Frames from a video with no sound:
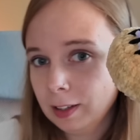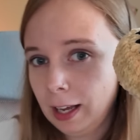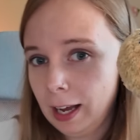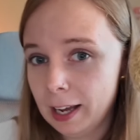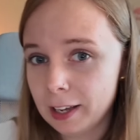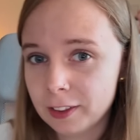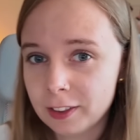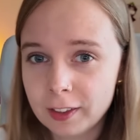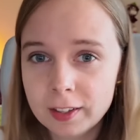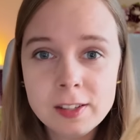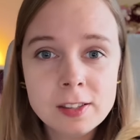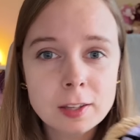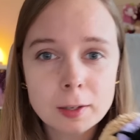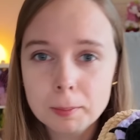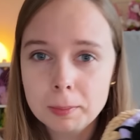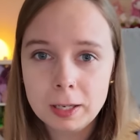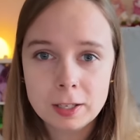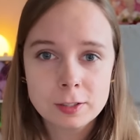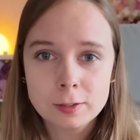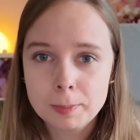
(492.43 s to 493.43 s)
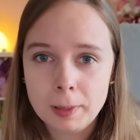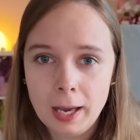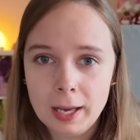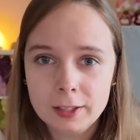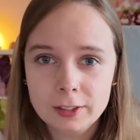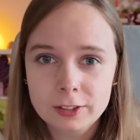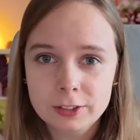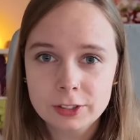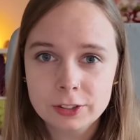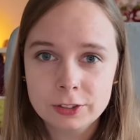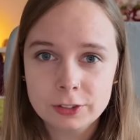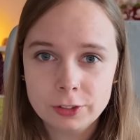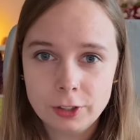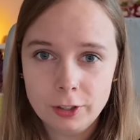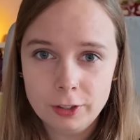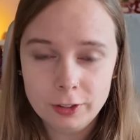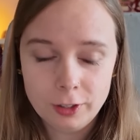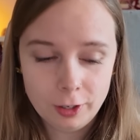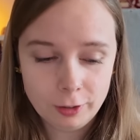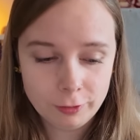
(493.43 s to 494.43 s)
I think, the best pattern to
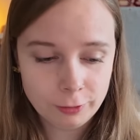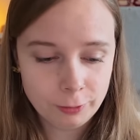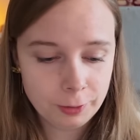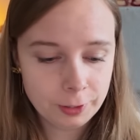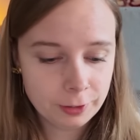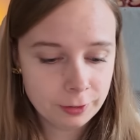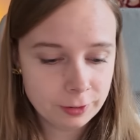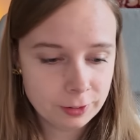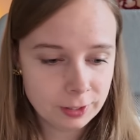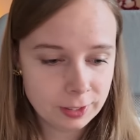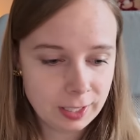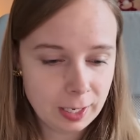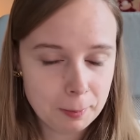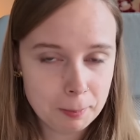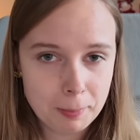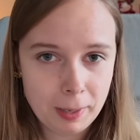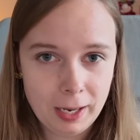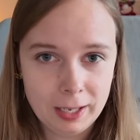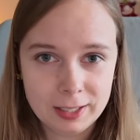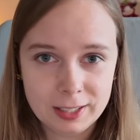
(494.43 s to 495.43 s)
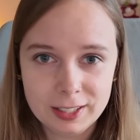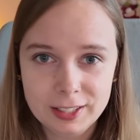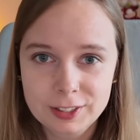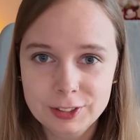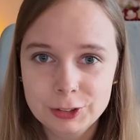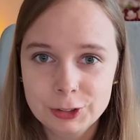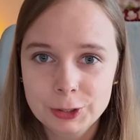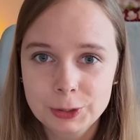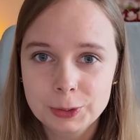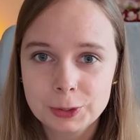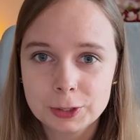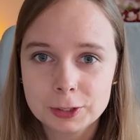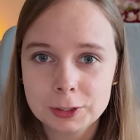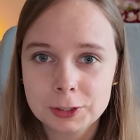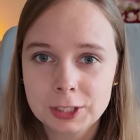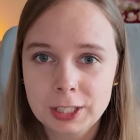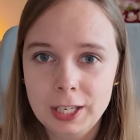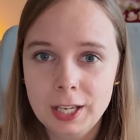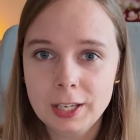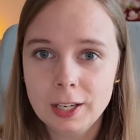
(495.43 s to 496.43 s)
start off with to get back into
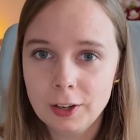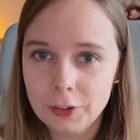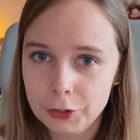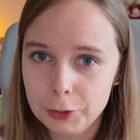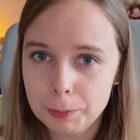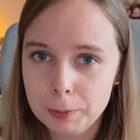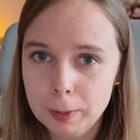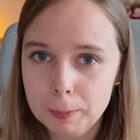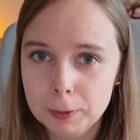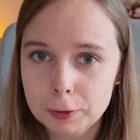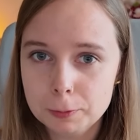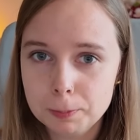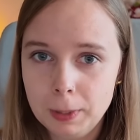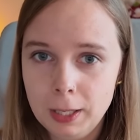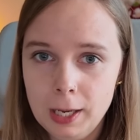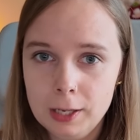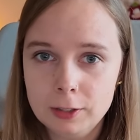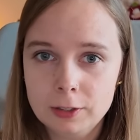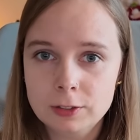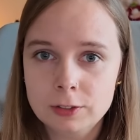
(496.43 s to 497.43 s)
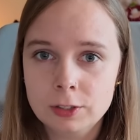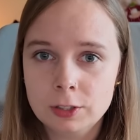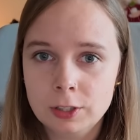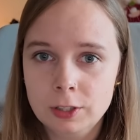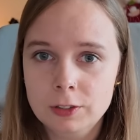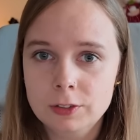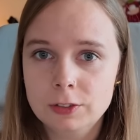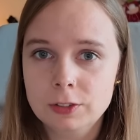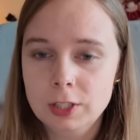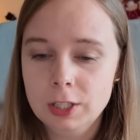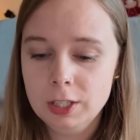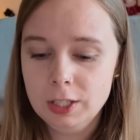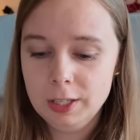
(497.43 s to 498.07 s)
crocheting other people's patterns, because